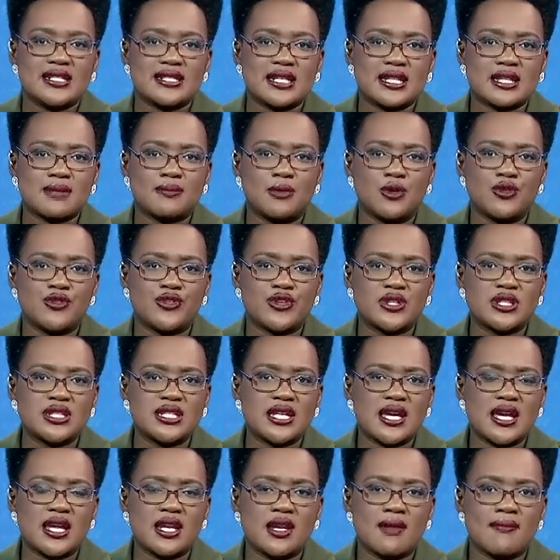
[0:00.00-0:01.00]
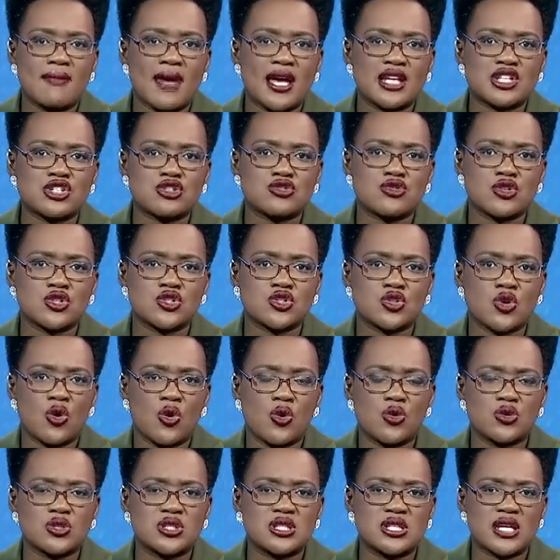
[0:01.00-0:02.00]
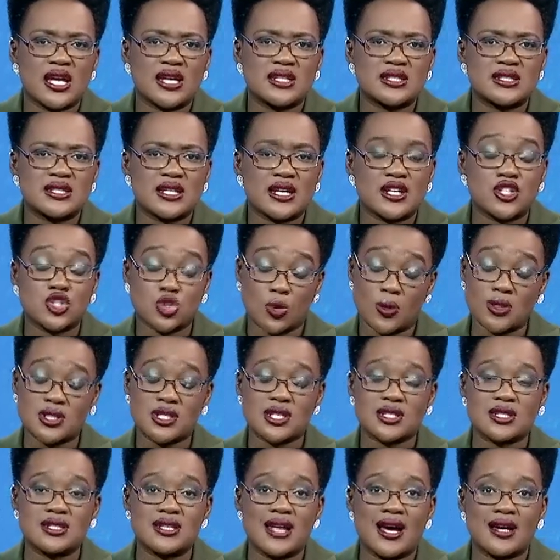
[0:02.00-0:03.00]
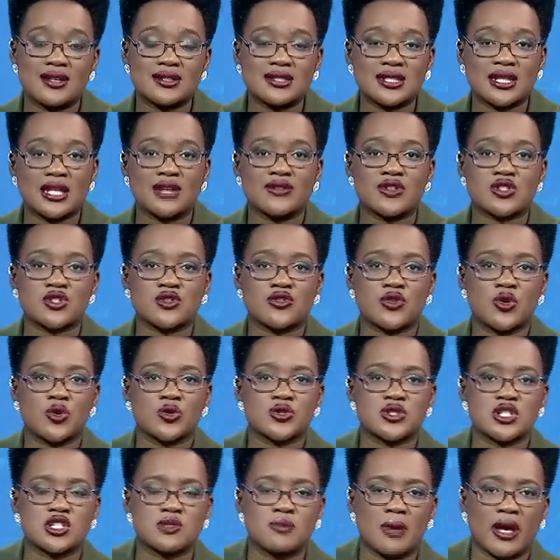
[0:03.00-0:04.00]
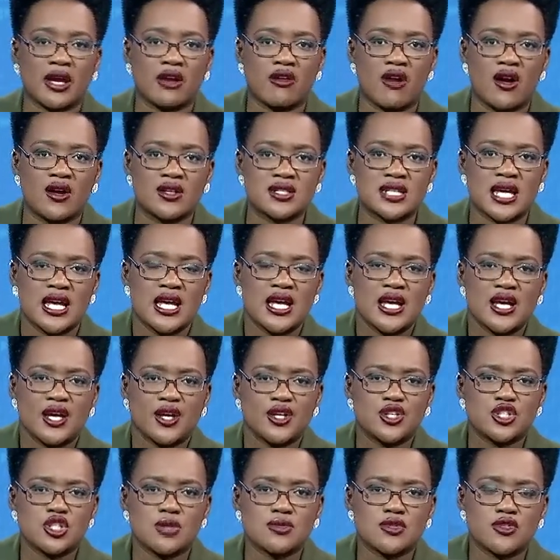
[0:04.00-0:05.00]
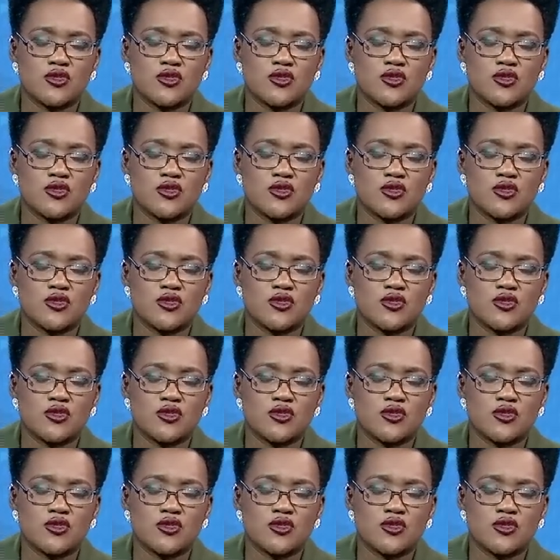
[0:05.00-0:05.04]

is at the Bloemfontein Magistrates Court and uh, joins us now to give us, of course, this background in